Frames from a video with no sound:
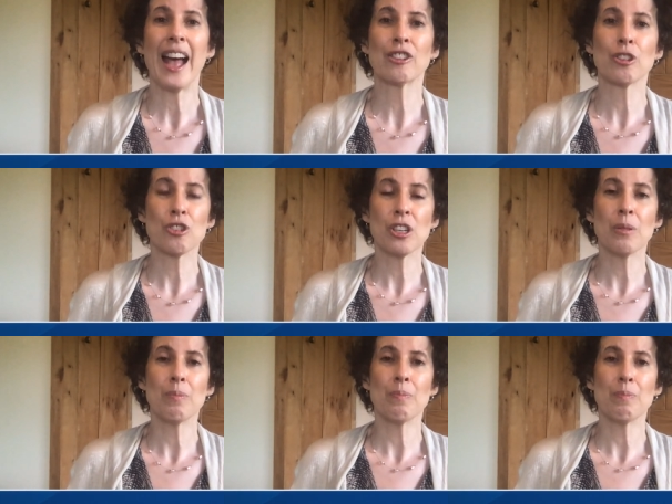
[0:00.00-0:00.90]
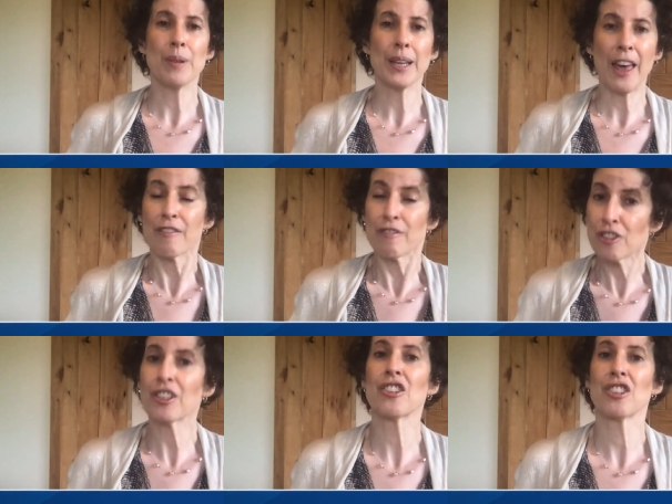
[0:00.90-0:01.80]
And so she began, the
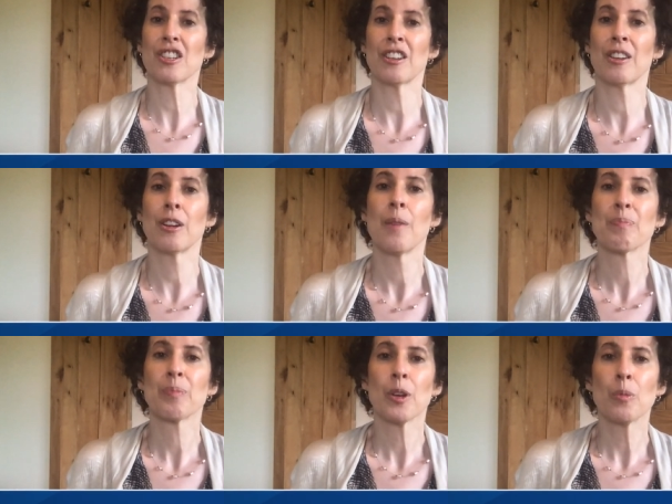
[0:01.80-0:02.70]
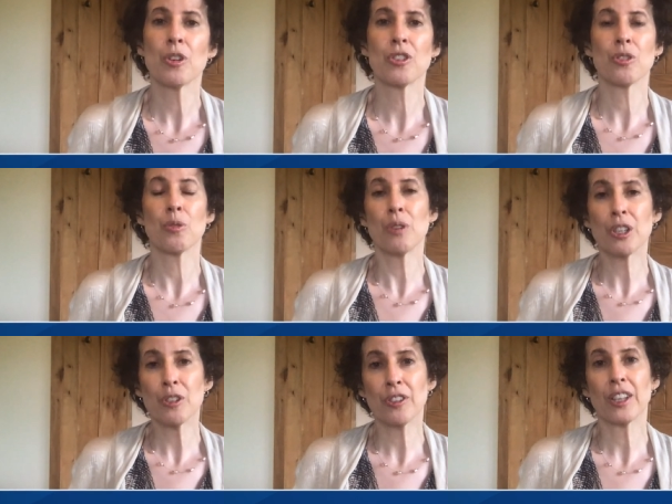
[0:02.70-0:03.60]
first thing she did was to
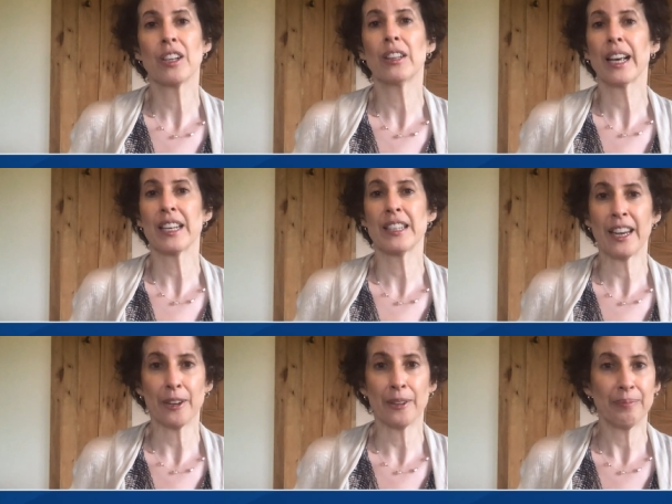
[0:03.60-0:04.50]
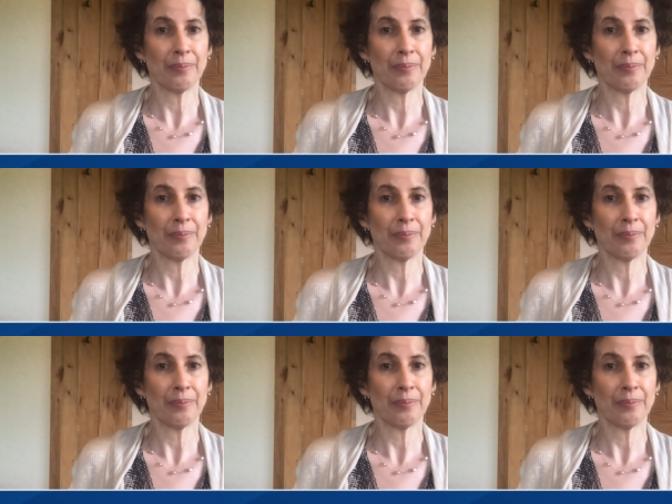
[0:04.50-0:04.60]
rigorously collect data.